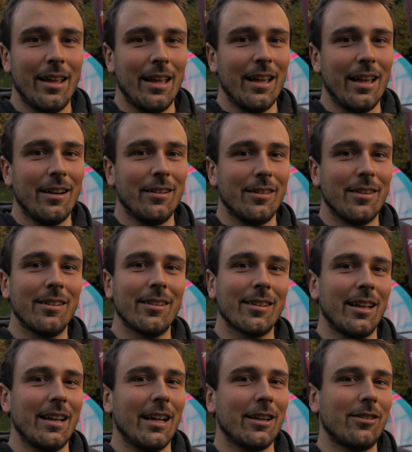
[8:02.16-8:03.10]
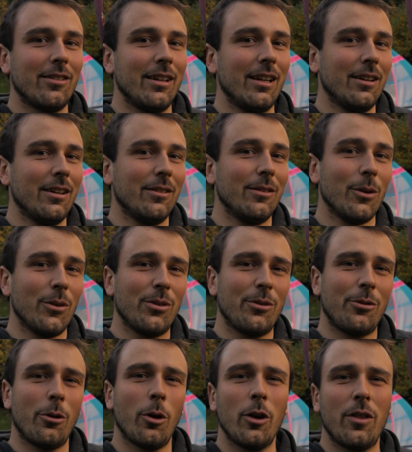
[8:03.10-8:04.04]
And this can actually
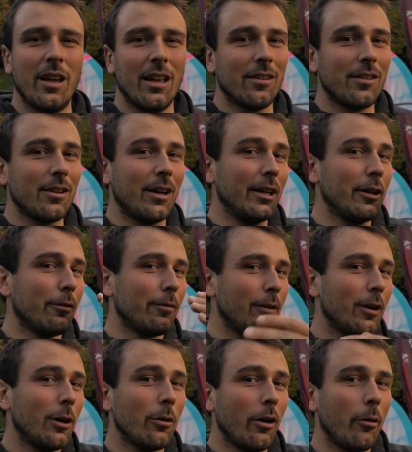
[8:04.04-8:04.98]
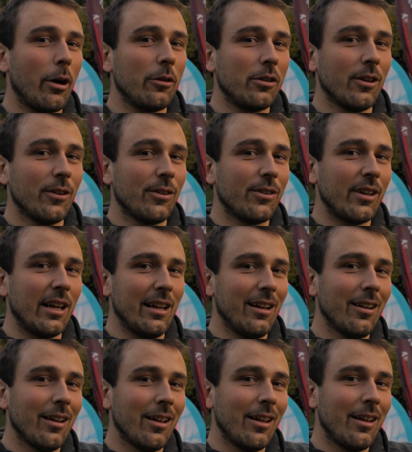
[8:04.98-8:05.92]
destroy the entire flow around your
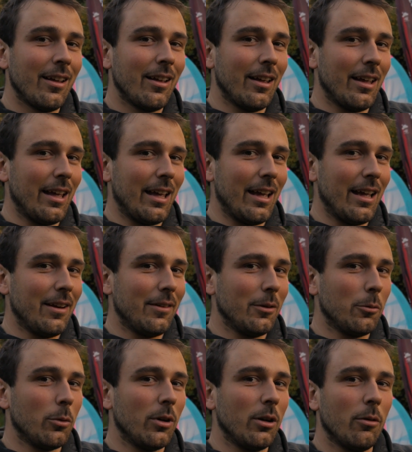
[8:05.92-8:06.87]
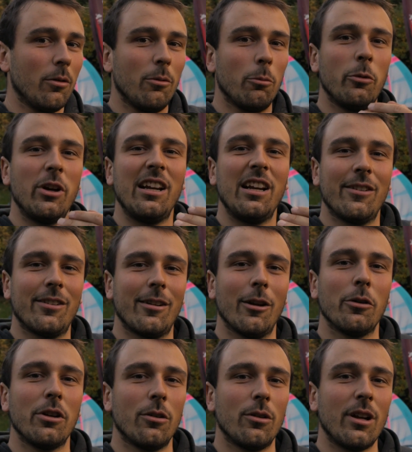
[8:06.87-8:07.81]
sail, and it will really
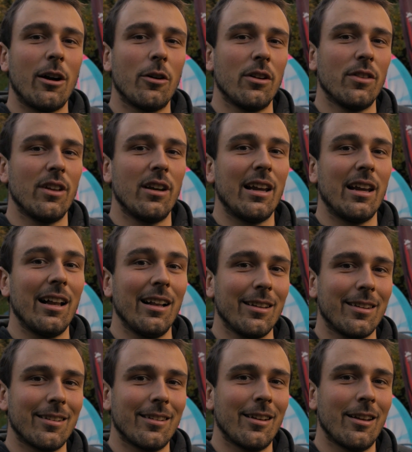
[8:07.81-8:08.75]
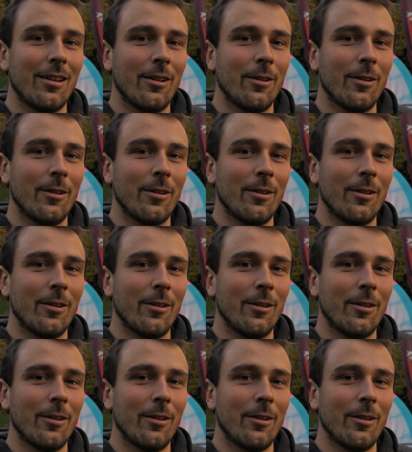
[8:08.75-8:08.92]
slow you down in the lulls.